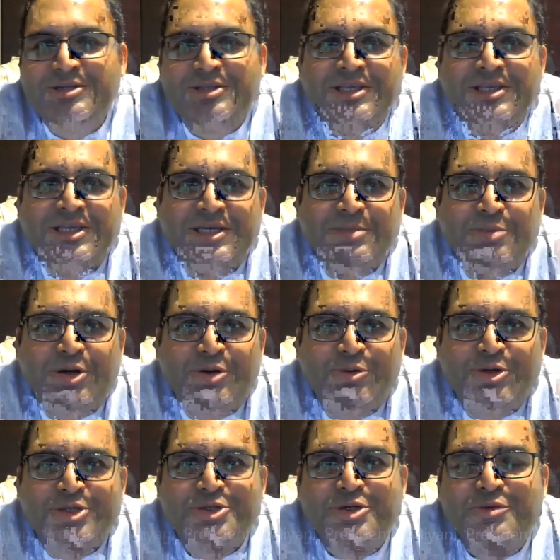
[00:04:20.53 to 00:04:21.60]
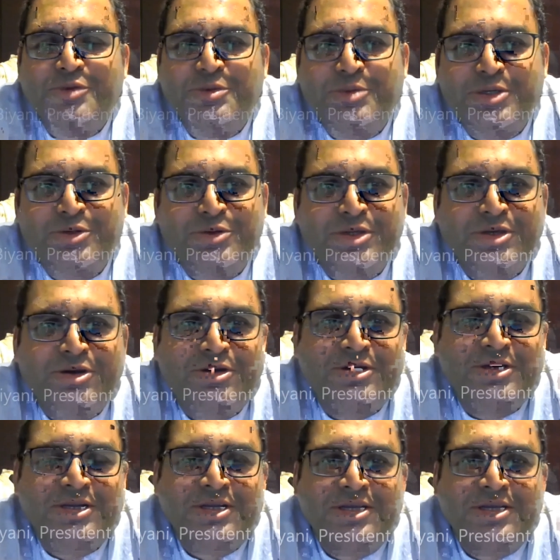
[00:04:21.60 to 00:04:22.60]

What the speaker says: thinking about what should we be doing on